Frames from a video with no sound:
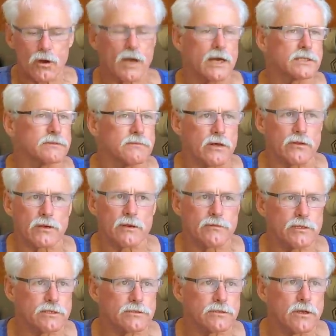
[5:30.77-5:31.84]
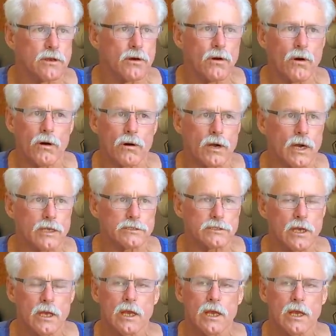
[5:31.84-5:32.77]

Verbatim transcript: kinds of other evidence, all kinds.